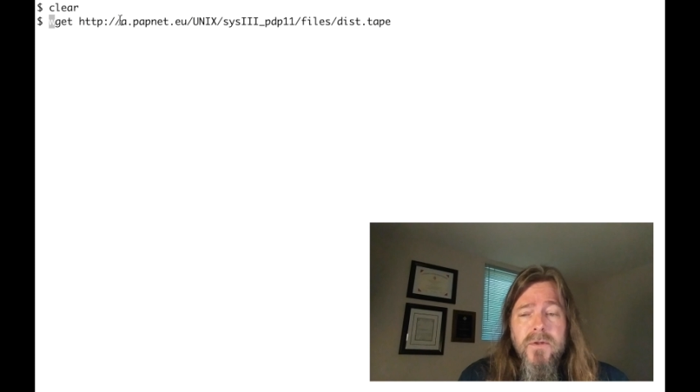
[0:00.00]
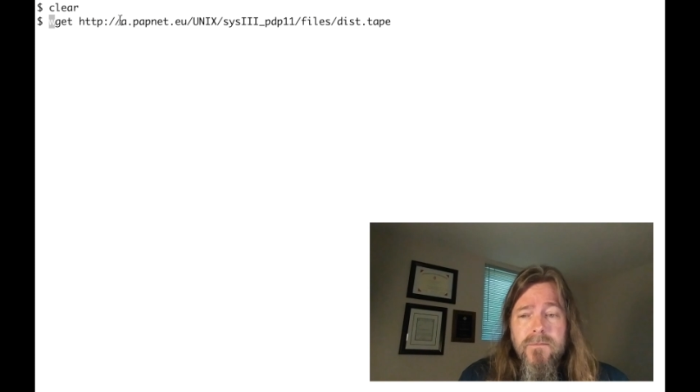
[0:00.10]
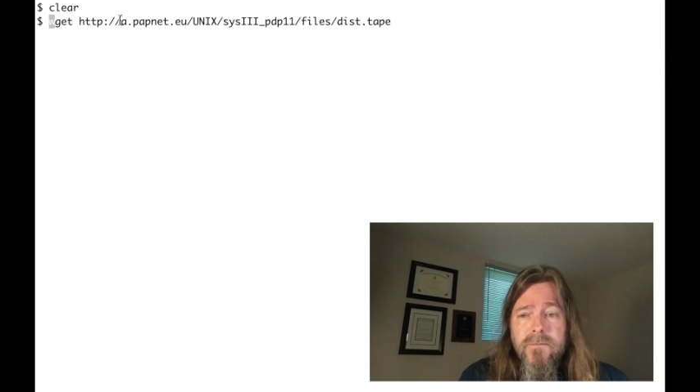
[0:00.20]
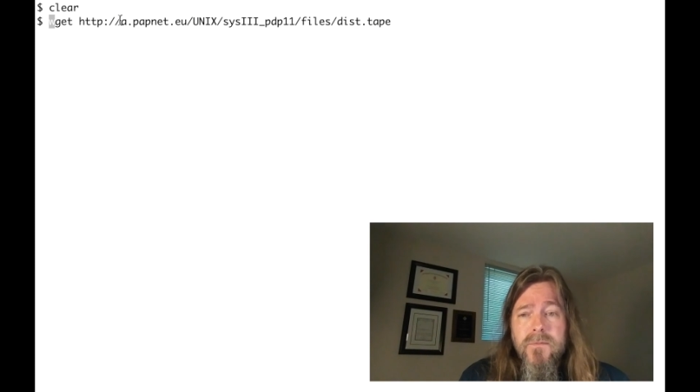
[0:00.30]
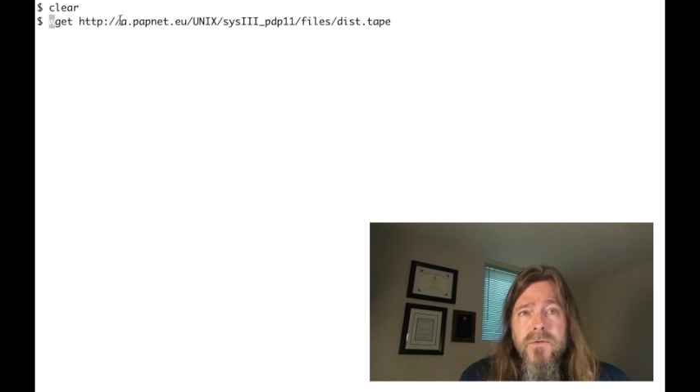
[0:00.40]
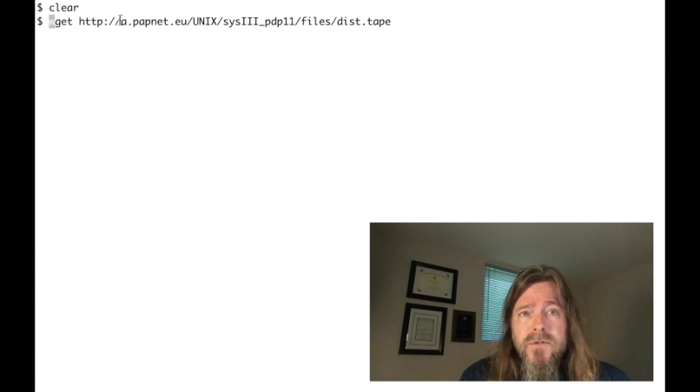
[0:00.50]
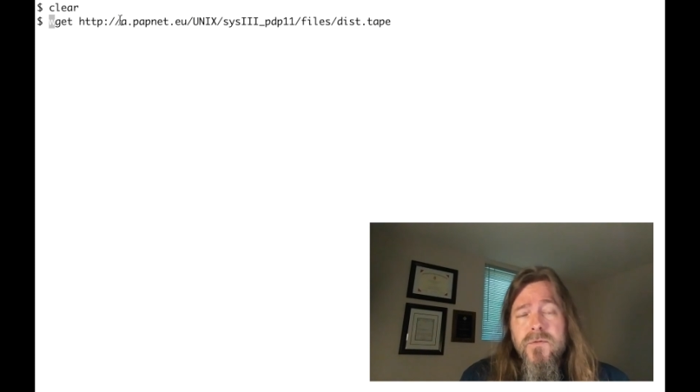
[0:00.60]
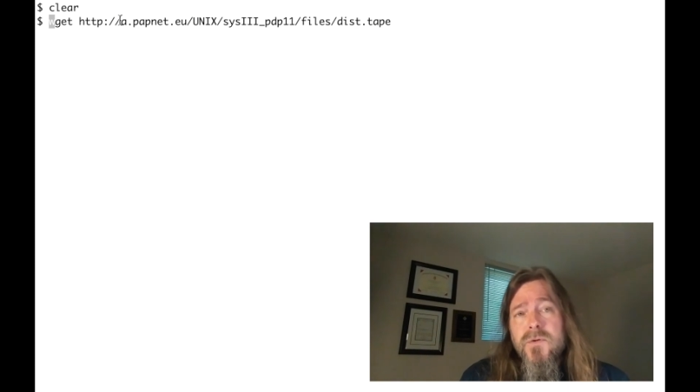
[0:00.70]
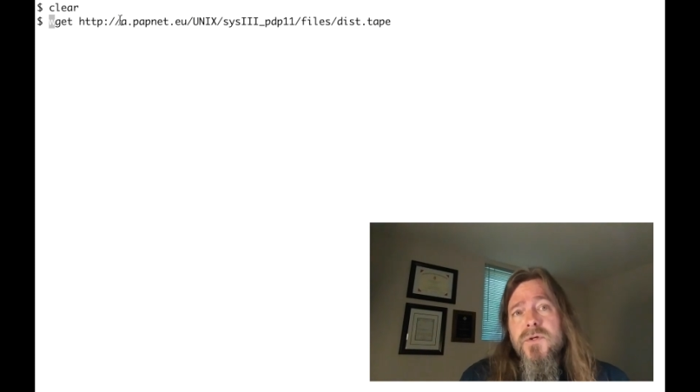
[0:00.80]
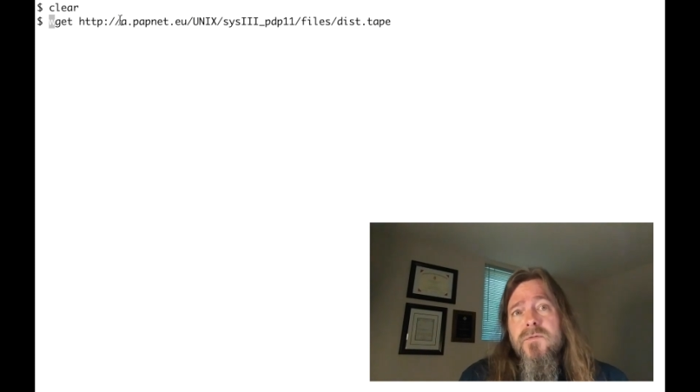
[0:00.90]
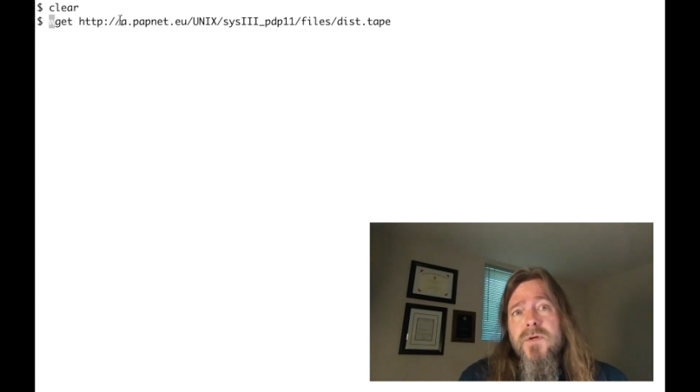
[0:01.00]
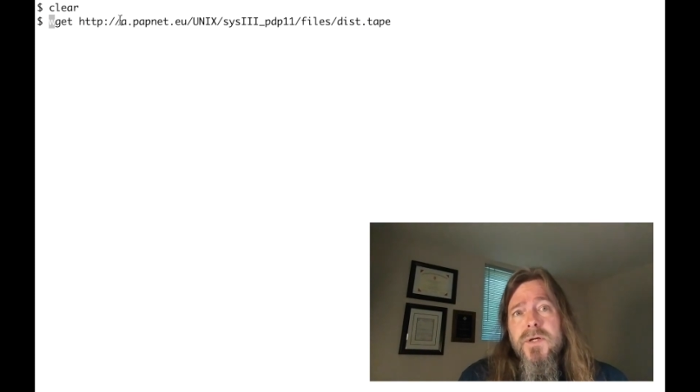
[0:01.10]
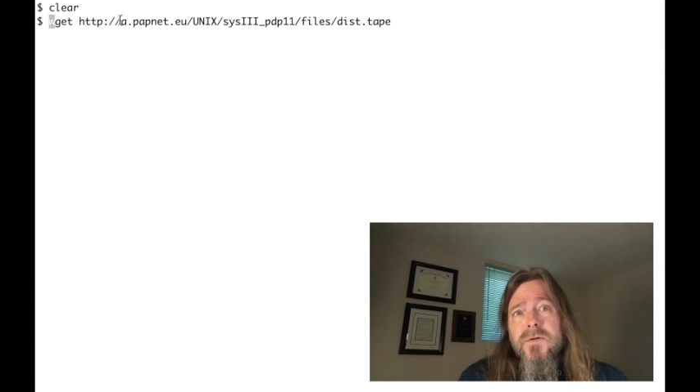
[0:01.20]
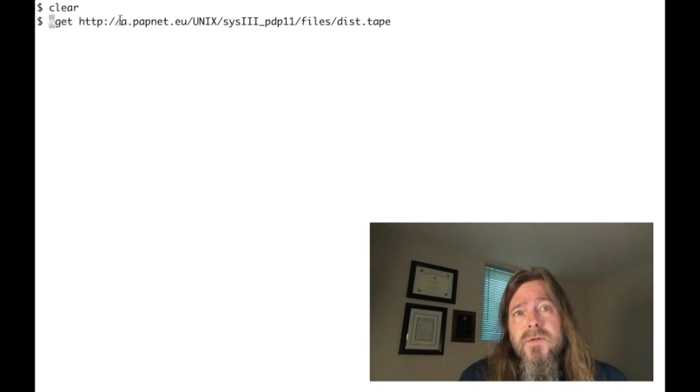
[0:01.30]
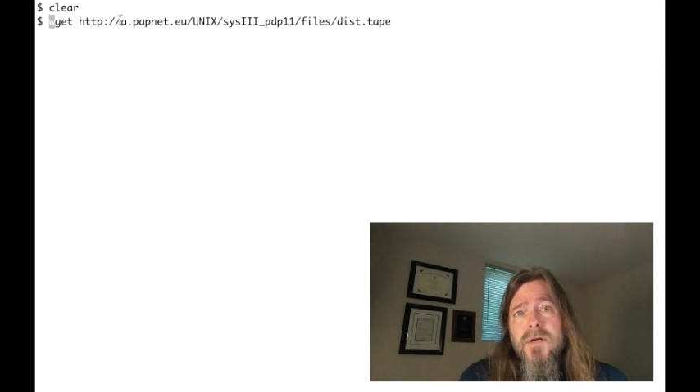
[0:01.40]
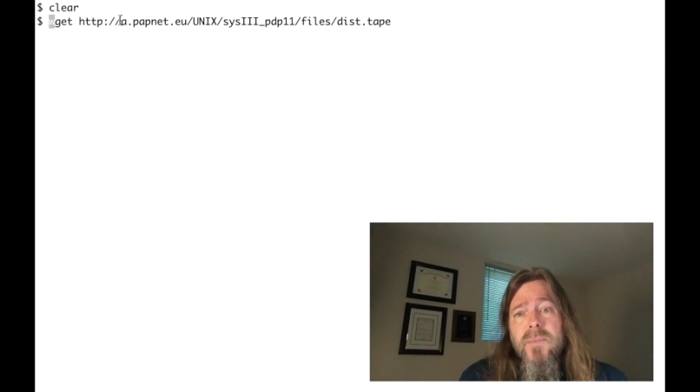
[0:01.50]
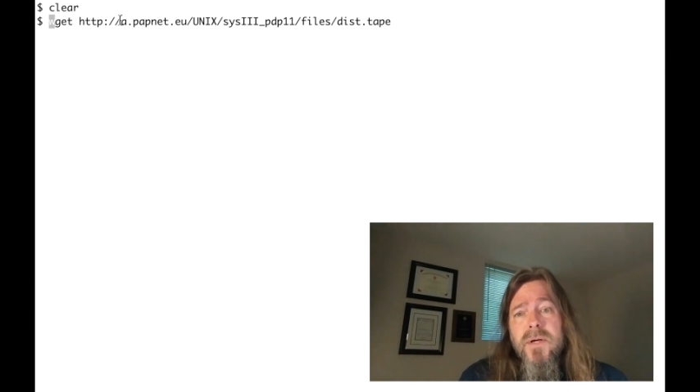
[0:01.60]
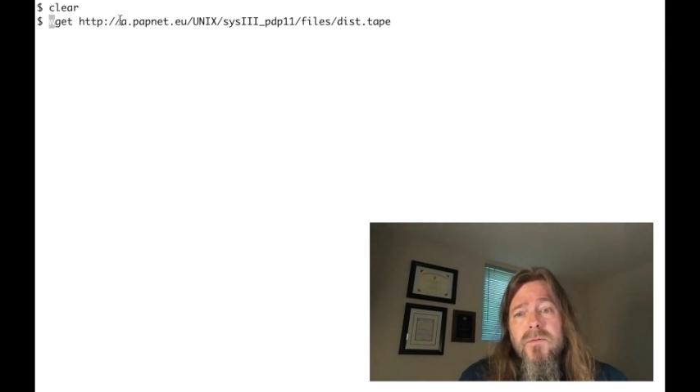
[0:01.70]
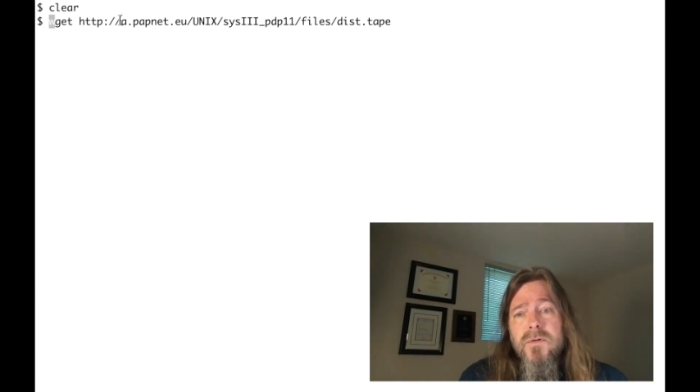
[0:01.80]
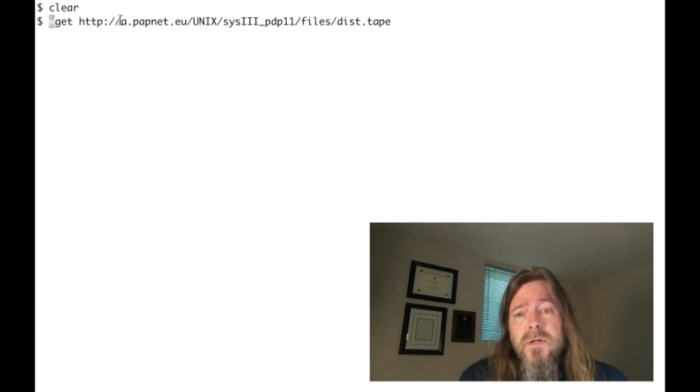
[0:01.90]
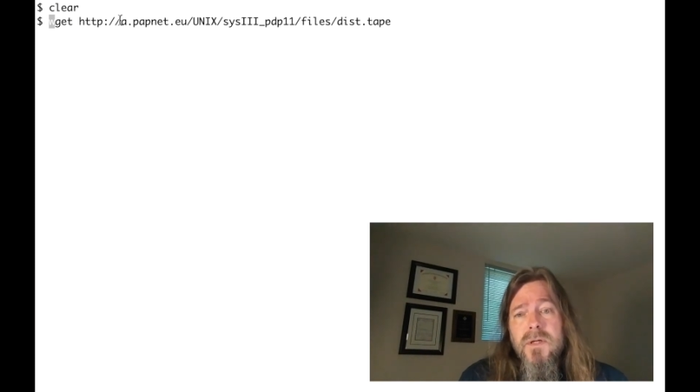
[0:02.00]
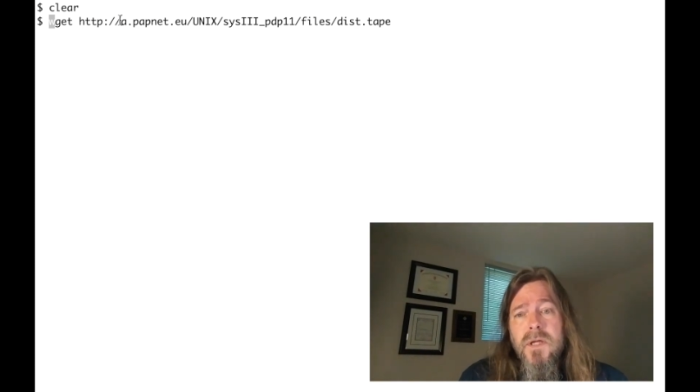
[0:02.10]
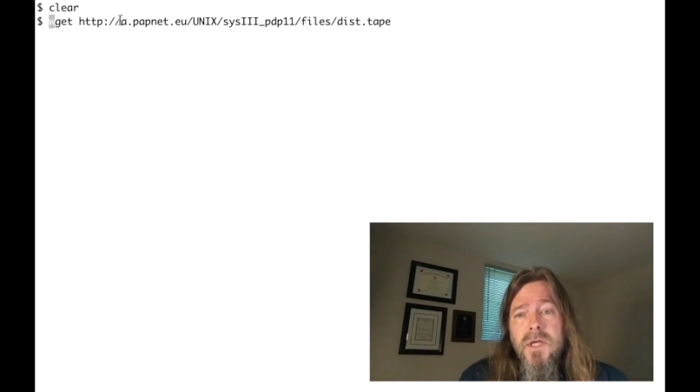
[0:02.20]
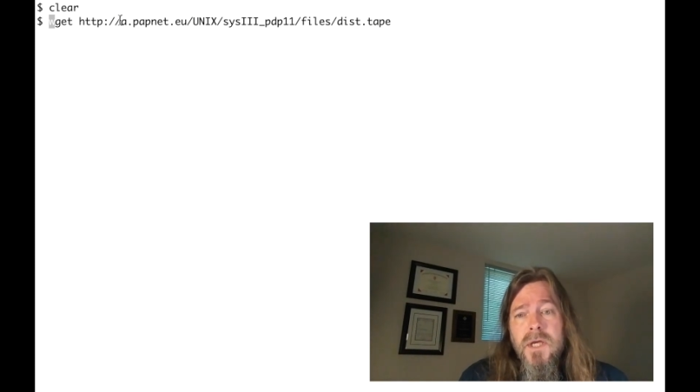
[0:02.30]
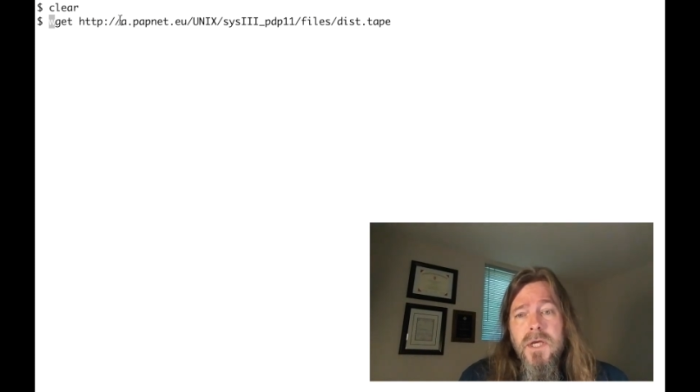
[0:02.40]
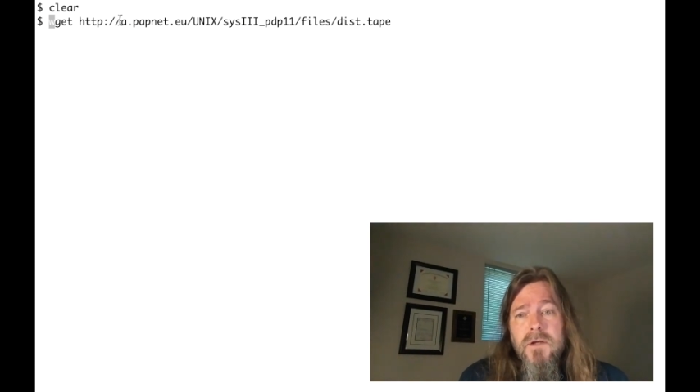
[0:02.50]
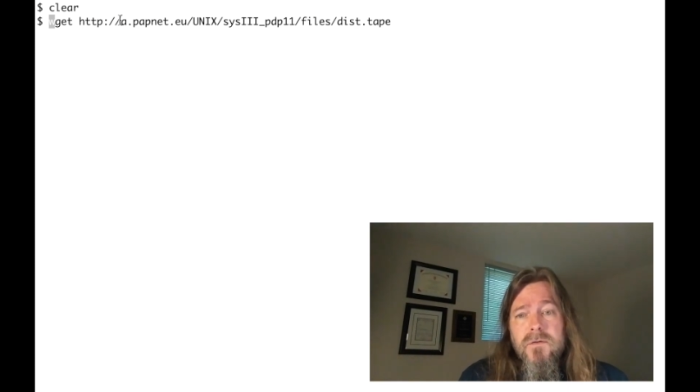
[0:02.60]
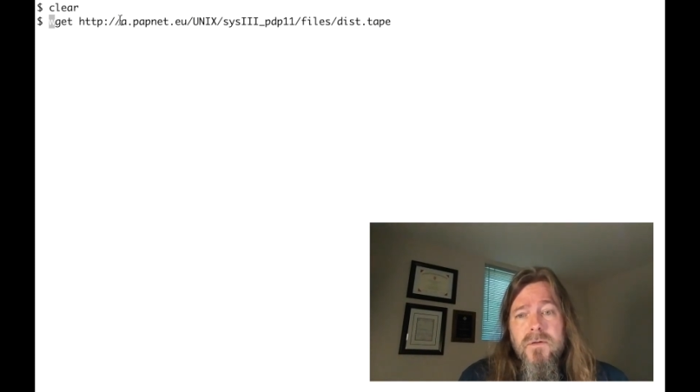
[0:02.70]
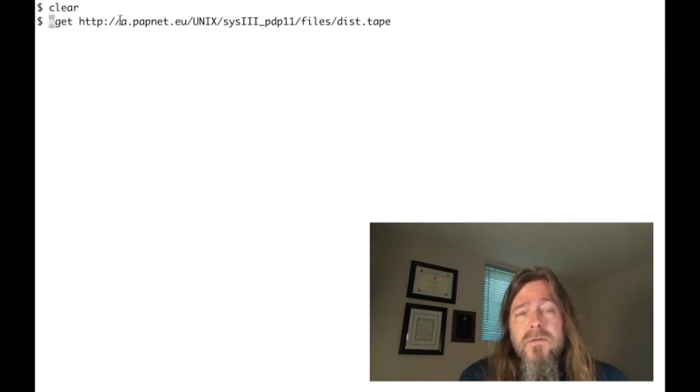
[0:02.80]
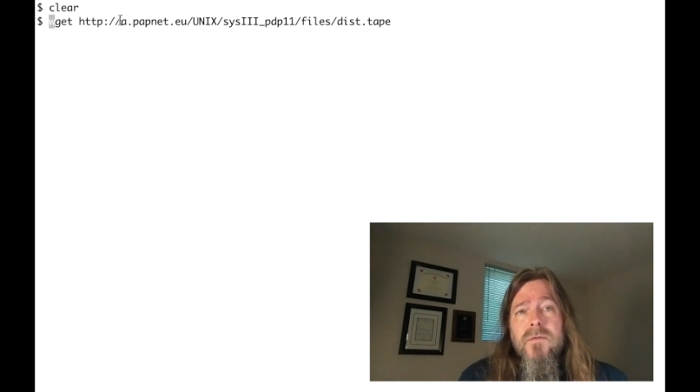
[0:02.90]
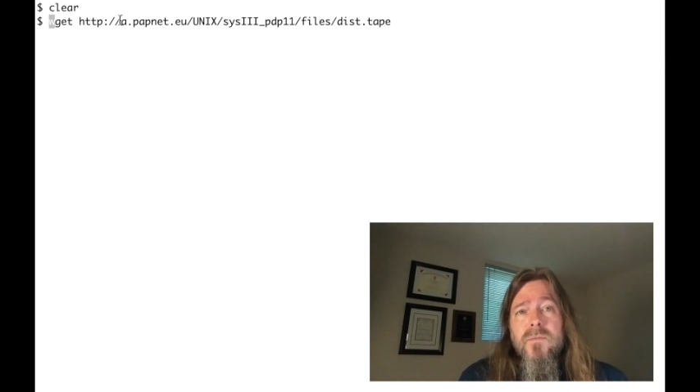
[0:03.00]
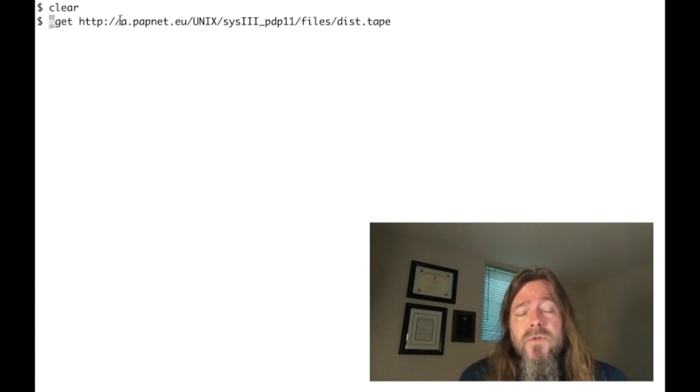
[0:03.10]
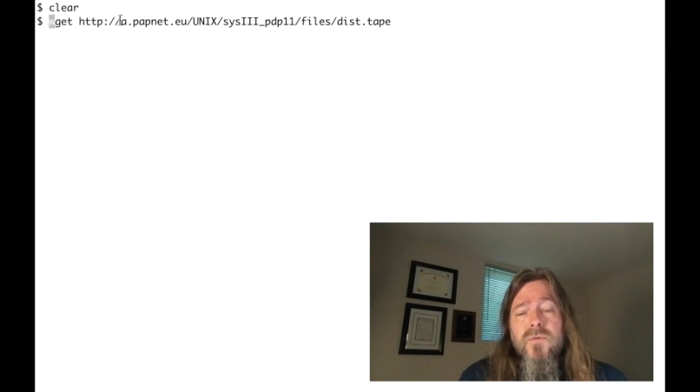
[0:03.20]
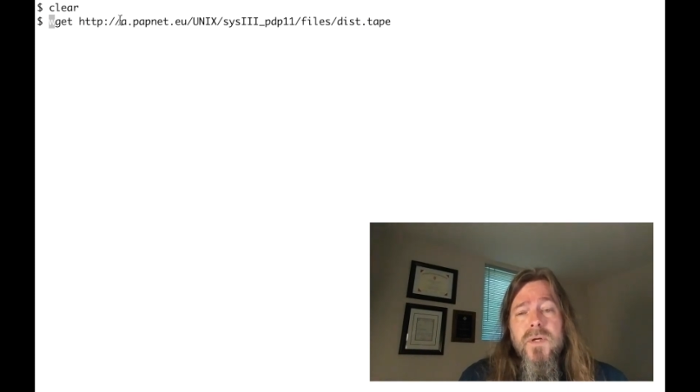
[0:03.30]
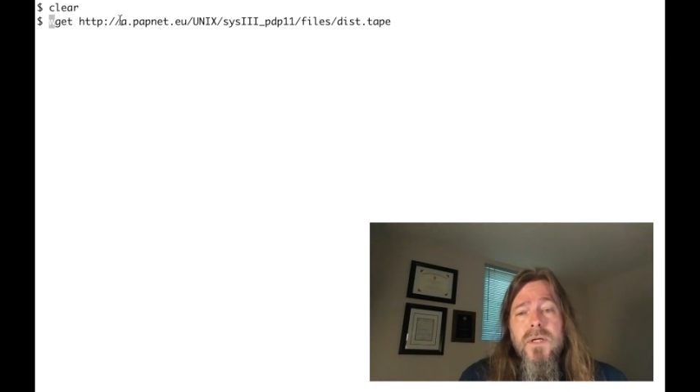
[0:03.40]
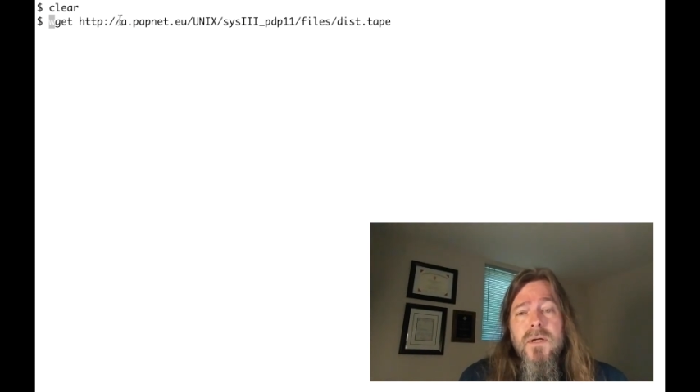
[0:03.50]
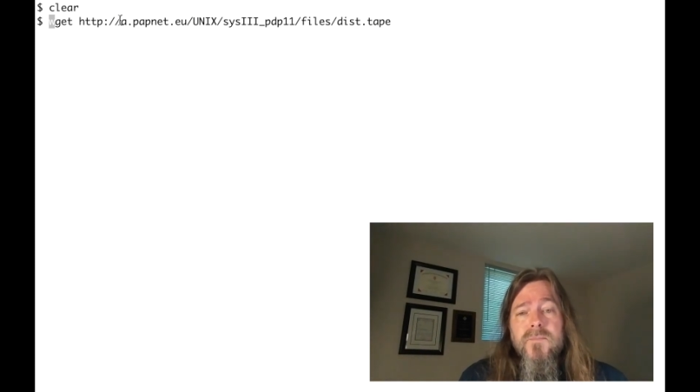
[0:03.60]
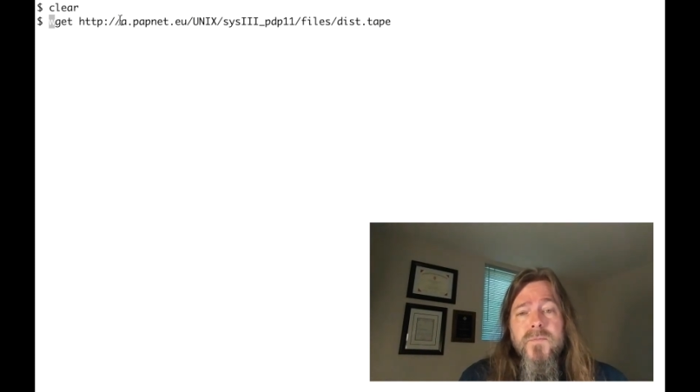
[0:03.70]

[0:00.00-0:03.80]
first version of Unix that it appears in is System 3.